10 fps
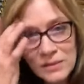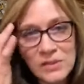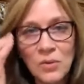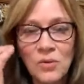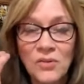
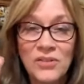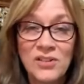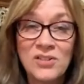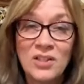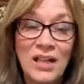So
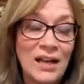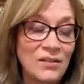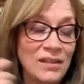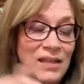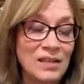there's a lot
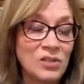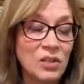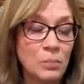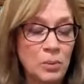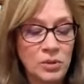of things.
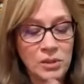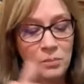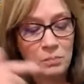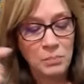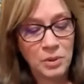You could perch
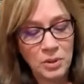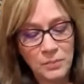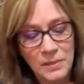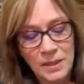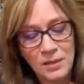a bird
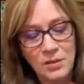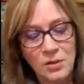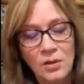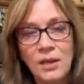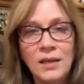up
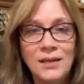here.